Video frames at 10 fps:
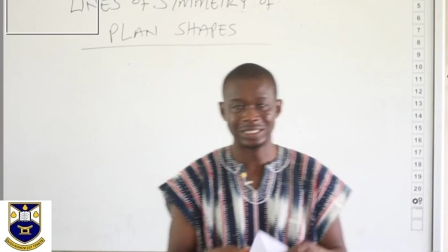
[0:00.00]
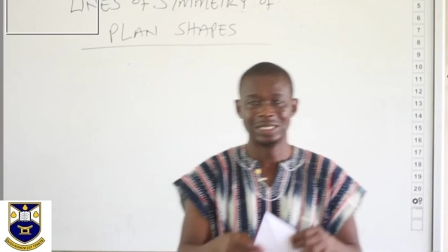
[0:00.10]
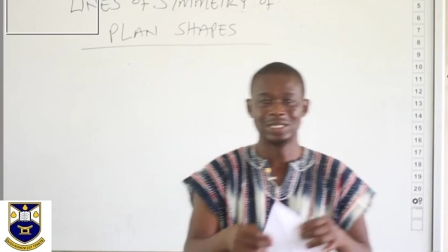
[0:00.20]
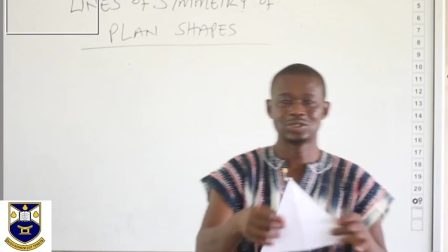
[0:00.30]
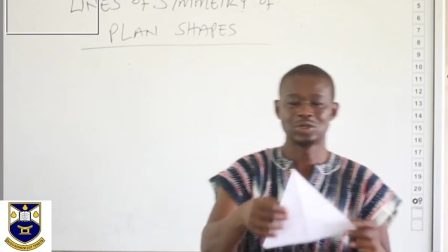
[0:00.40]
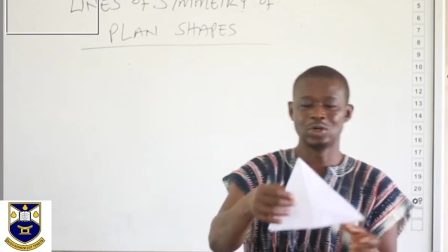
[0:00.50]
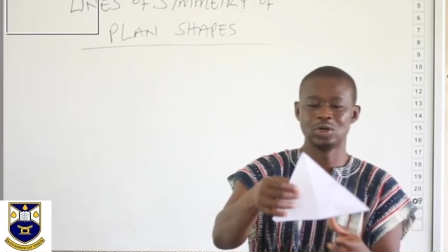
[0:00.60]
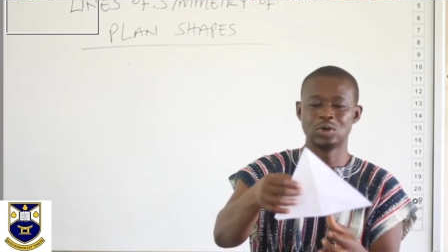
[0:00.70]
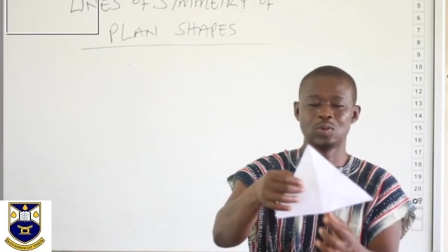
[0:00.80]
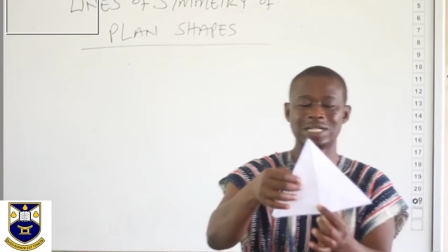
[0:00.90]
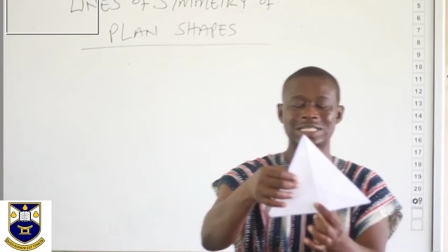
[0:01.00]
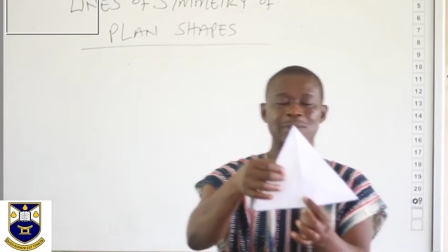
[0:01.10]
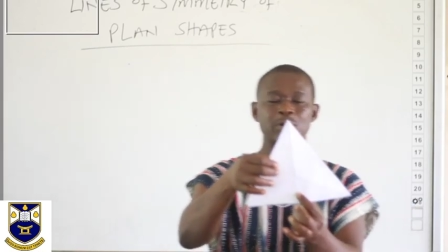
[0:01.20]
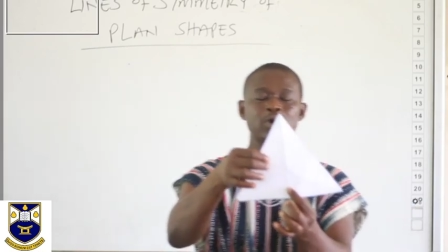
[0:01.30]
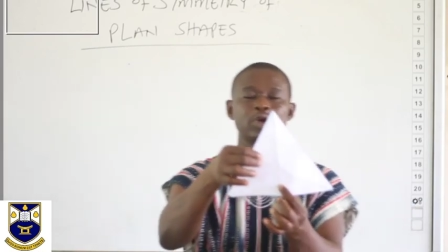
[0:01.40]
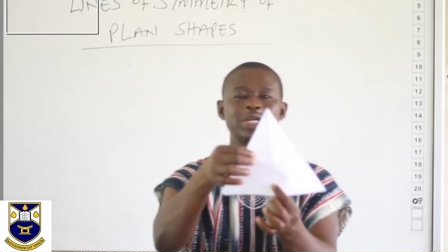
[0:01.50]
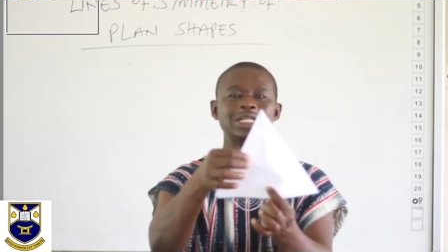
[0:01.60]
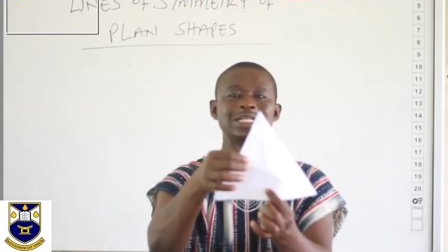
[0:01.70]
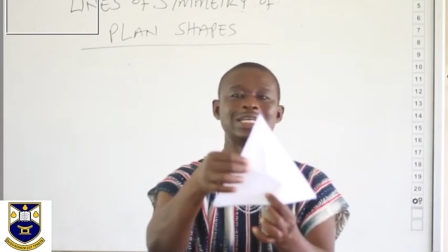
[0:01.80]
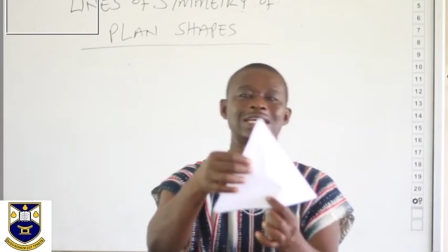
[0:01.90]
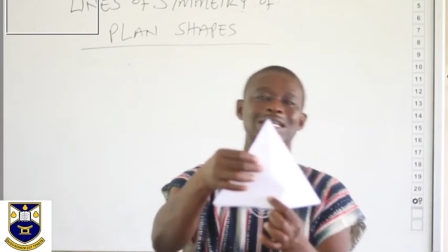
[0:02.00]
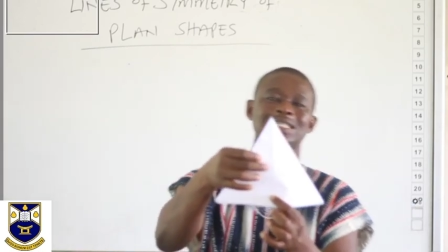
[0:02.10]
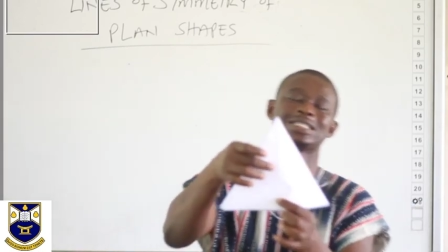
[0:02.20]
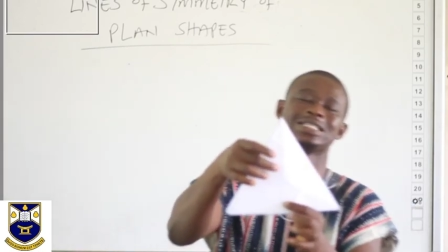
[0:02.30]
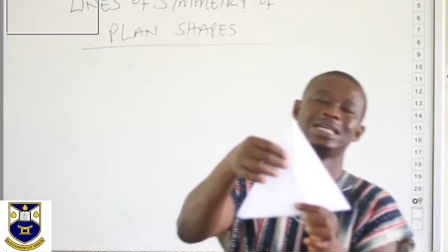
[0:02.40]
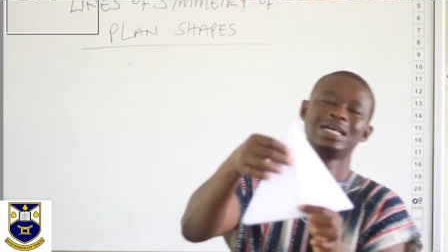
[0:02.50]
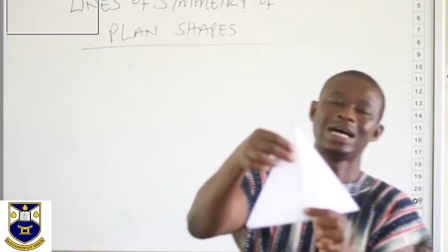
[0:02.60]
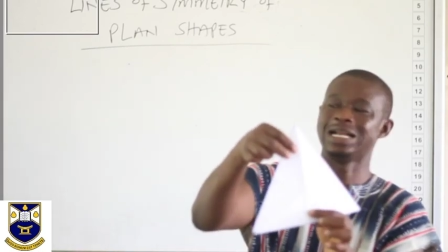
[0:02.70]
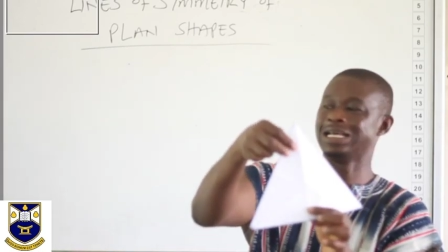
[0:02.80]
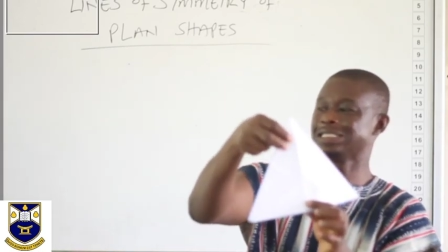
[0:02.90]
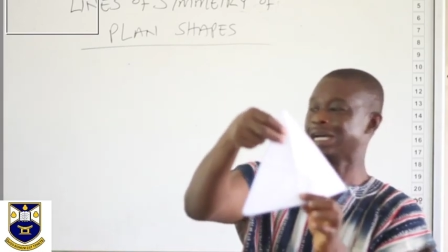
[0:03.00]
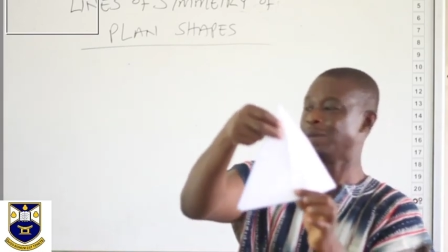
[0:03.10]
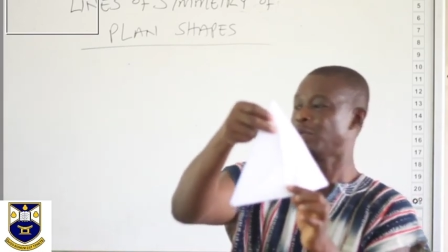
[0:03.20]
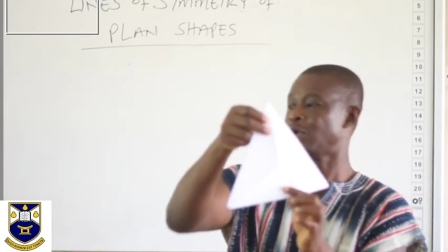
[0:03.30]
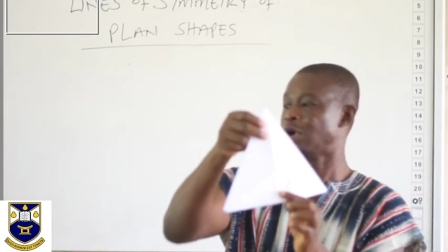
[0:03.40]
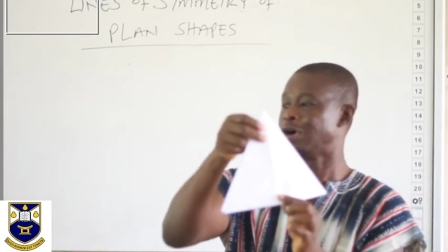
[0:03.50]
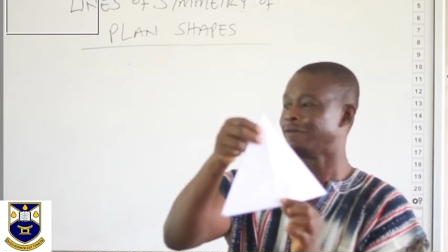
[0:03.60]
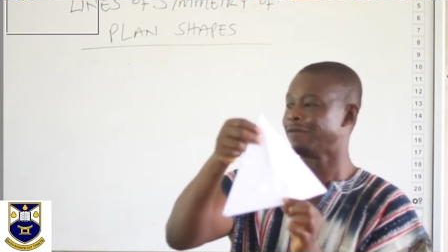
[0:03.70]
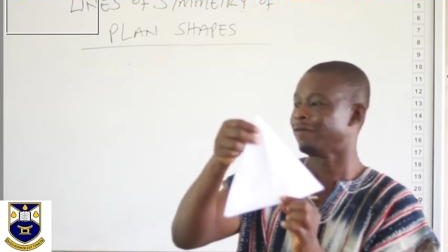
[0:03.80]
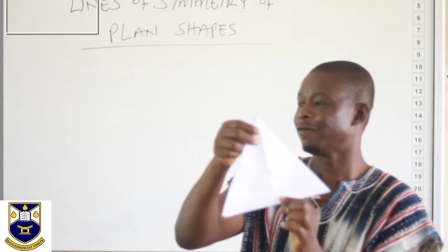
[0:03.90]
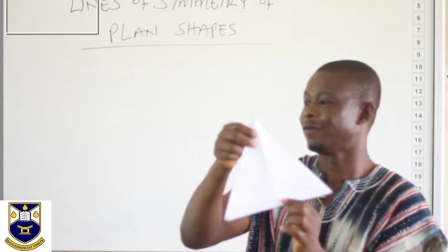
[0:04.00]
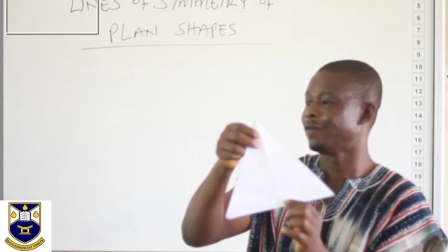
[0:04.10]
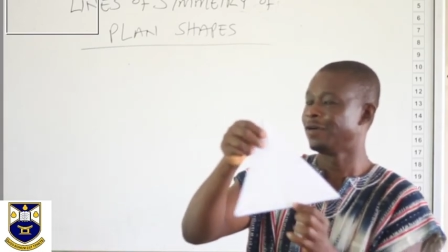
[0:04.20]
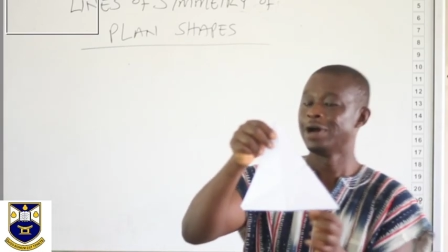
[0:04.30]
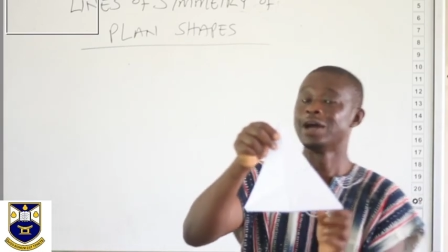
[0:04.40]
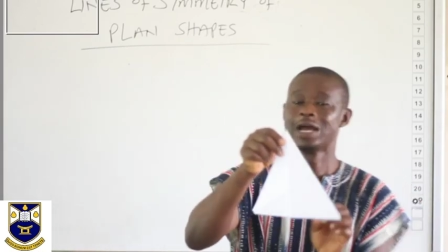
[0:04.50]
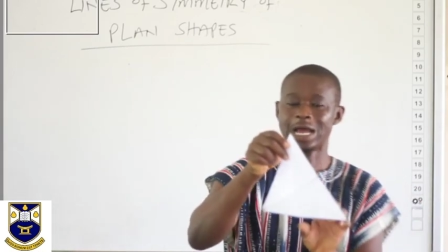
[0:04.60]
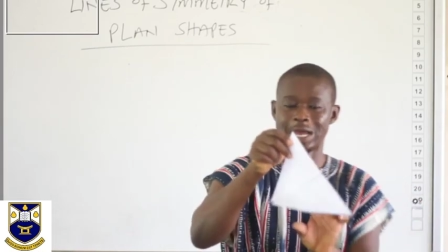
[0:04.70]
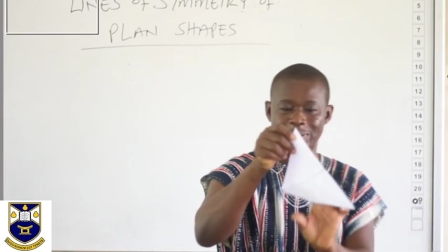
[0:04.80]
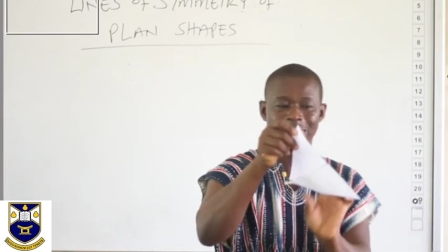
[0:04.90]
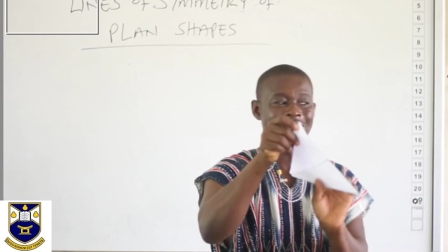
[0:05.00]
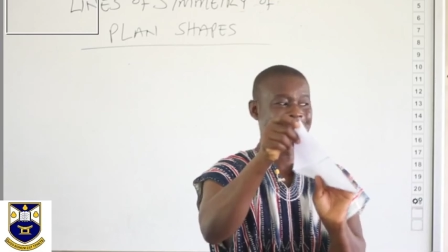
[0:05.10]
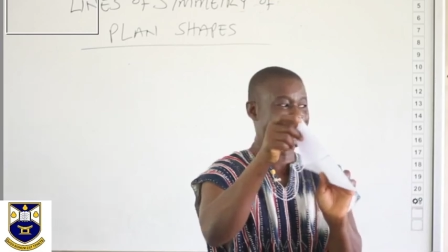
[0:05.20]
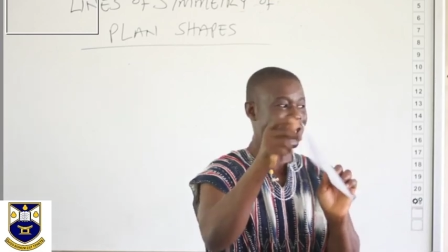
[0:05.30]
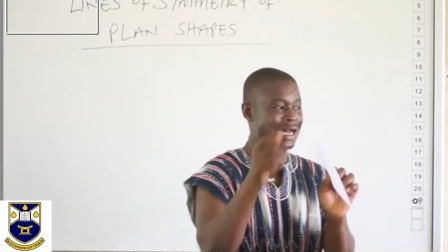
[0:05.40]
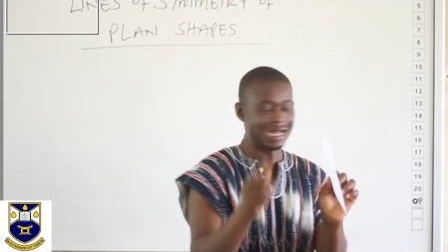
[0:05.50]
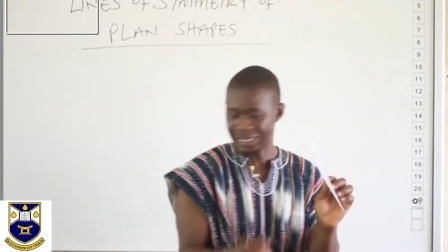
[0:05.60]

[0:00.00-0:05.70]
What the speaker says: So what I'm holding is an example of equilateral